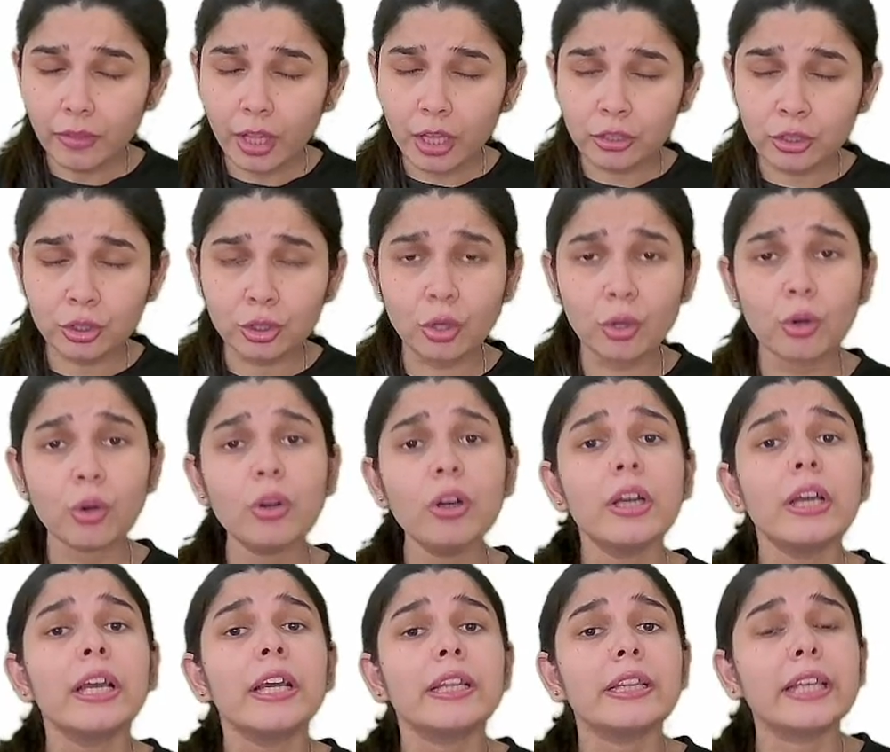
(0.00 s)
So
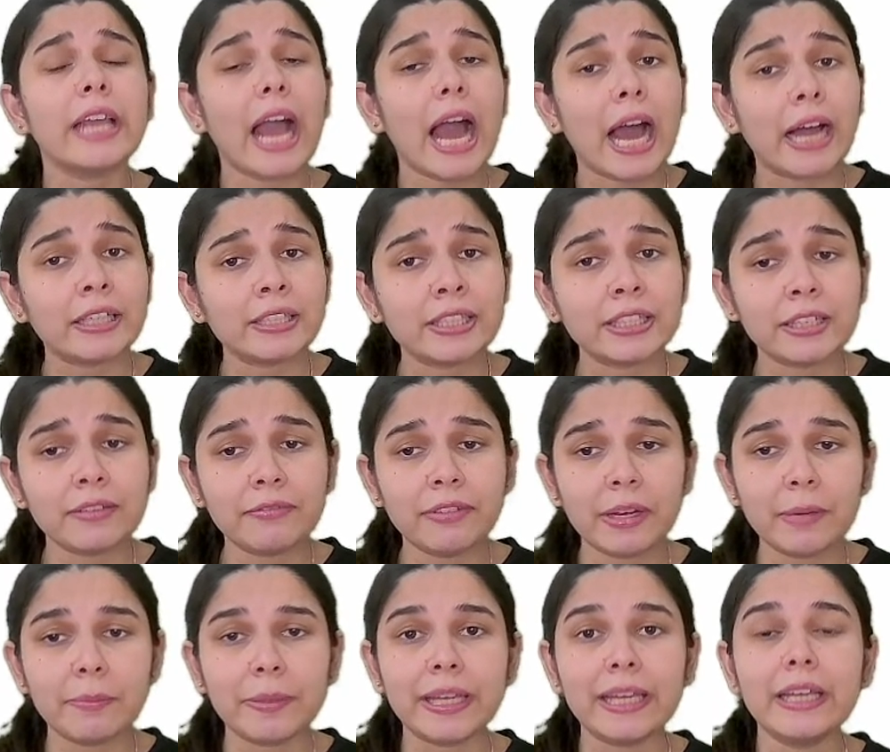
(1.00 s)
the answer
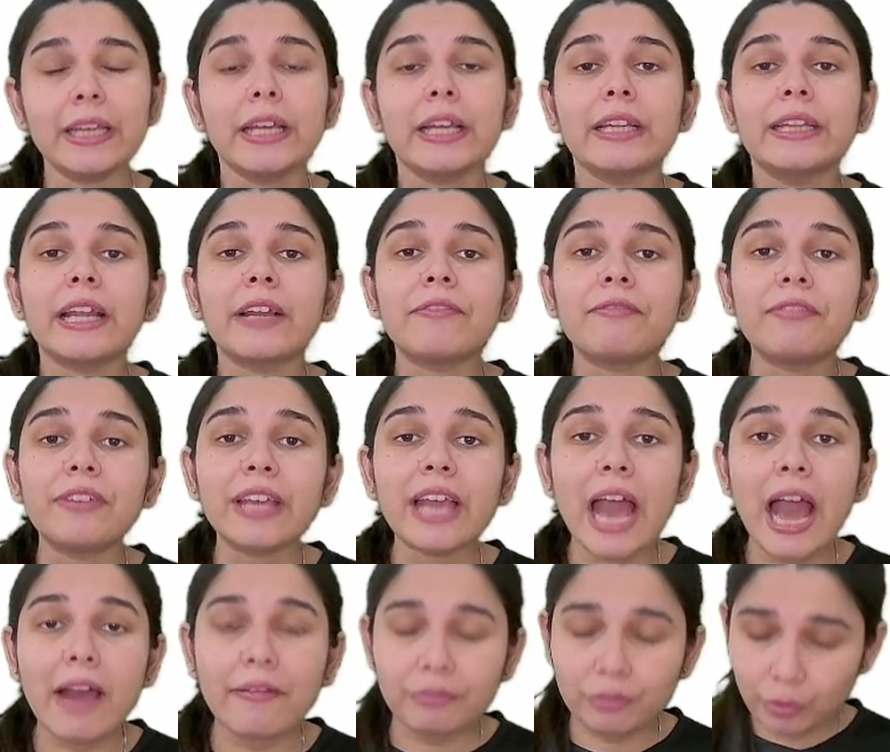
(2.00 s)
will be that we
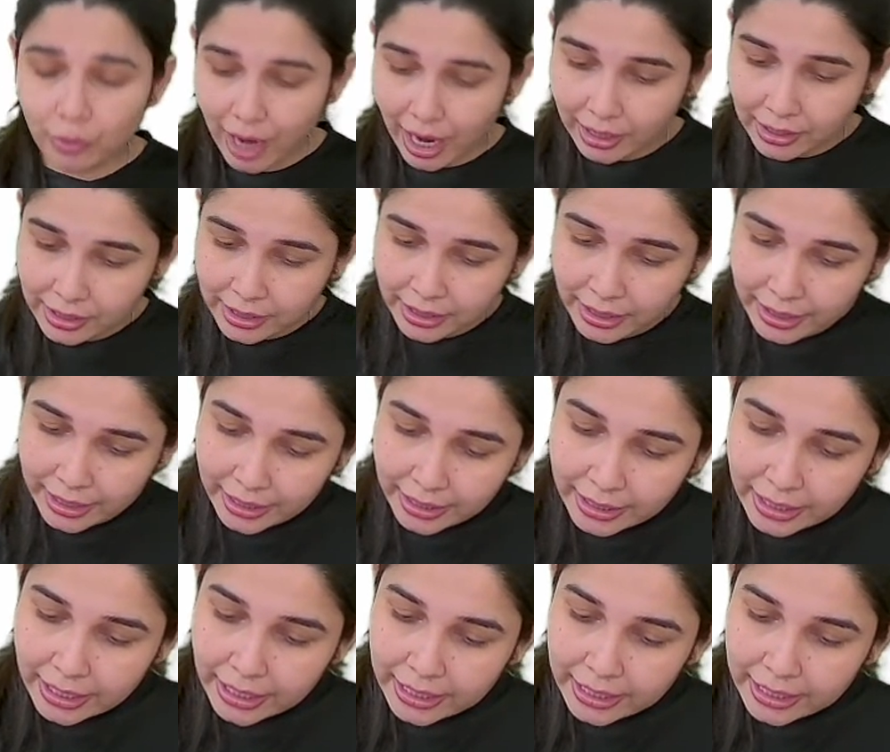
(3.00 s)
have to answer it